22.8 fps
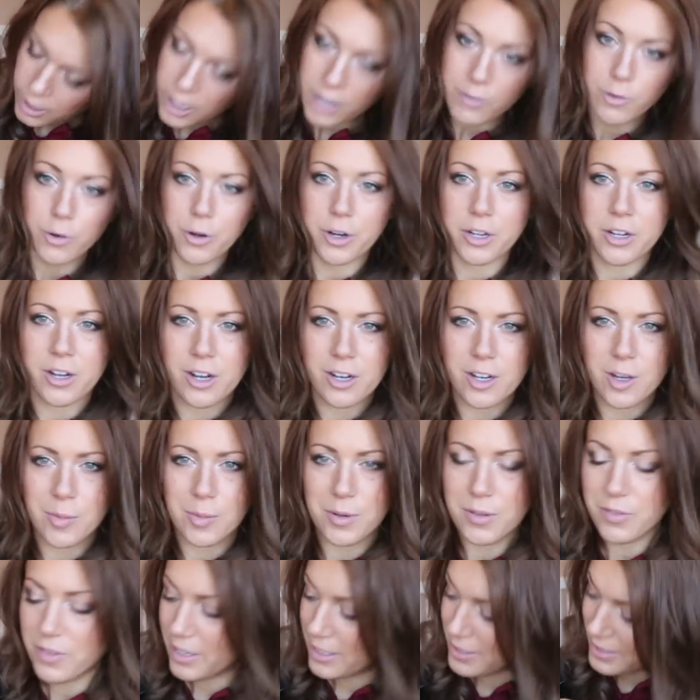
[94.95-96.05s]
I've already got a
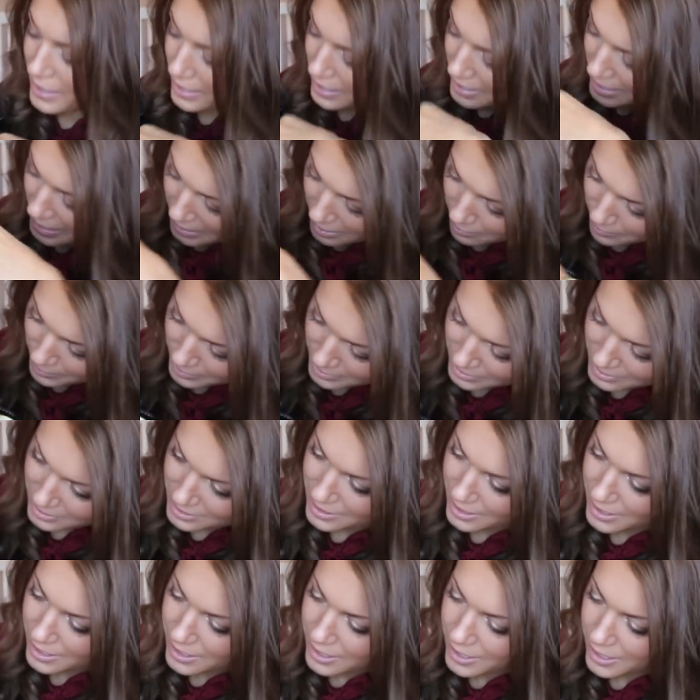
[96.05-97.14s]
couple of things in here,
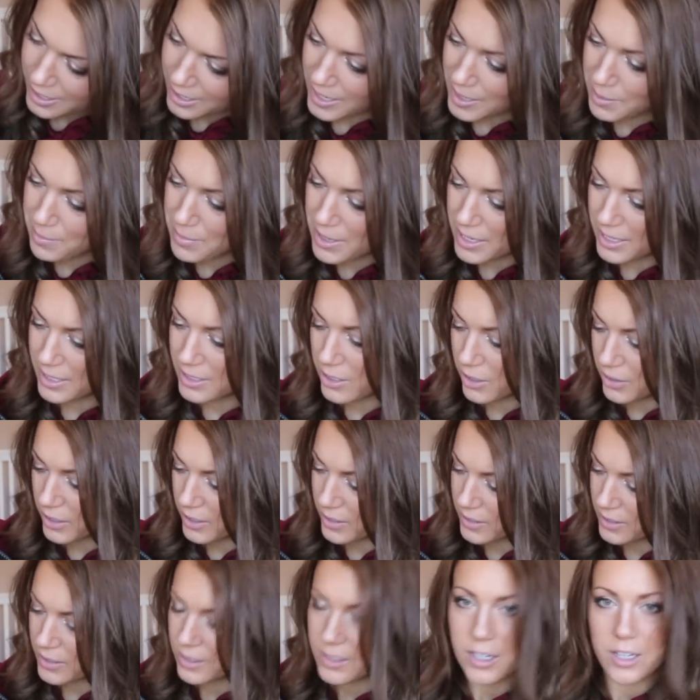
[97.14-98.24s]
but um, then it's got
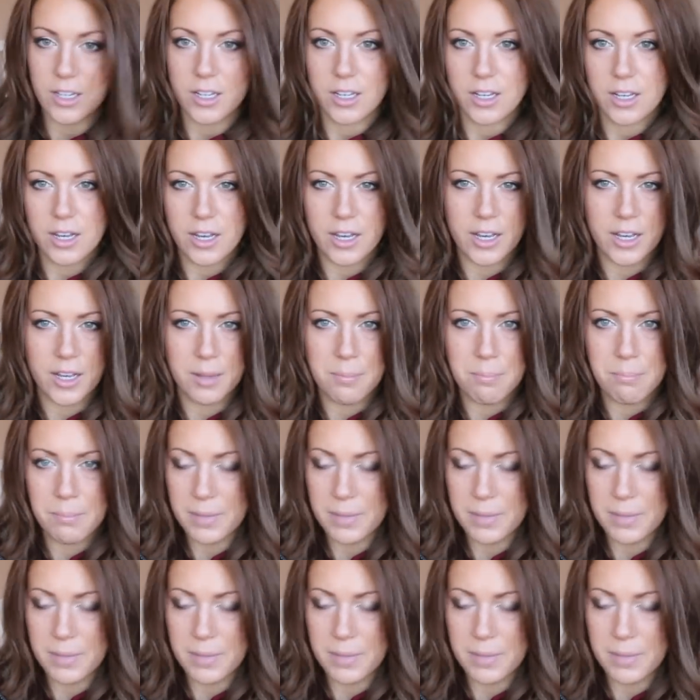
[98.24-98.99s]
this uh,